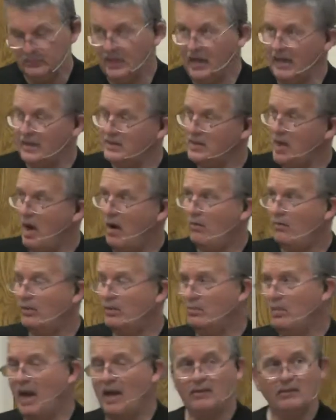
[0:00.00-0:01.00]
I ain't
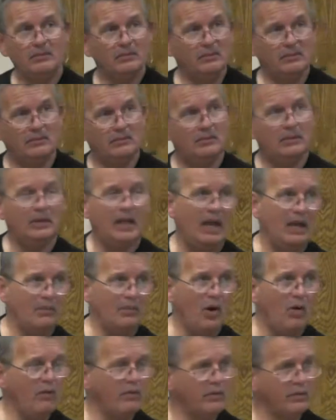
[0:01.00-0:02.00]
talking about name
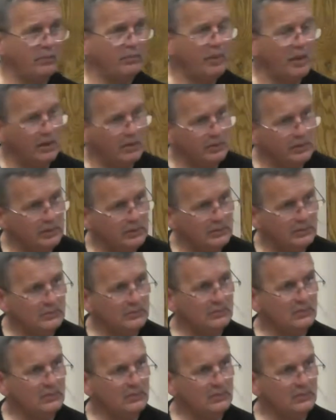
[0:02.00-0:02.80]
over the building.